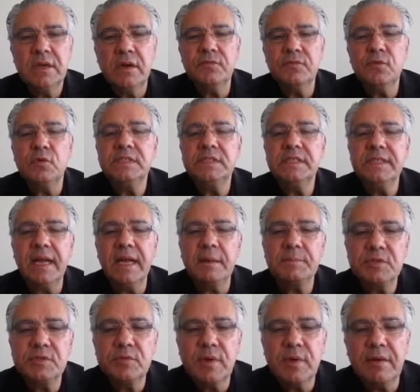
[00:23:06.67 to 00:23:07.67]
Of course, it
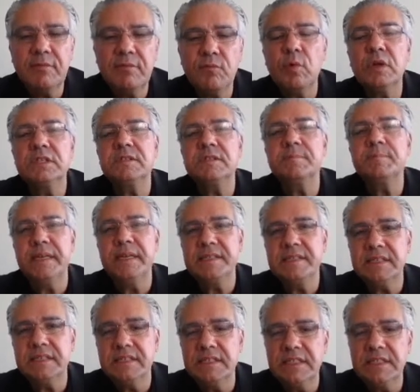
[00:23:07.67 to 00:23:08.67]
helps to have one's
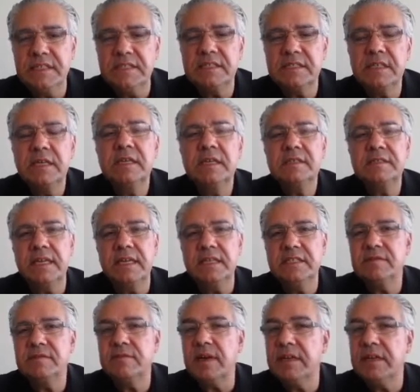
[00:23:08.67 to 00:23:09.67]
basic needs
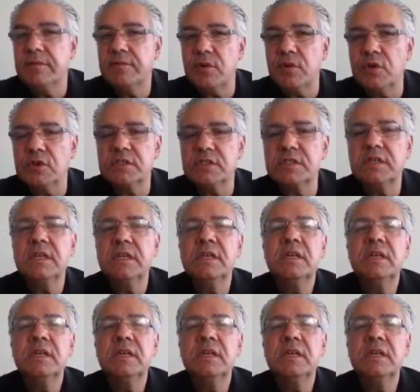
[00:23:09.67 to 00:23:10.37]
satisfied first.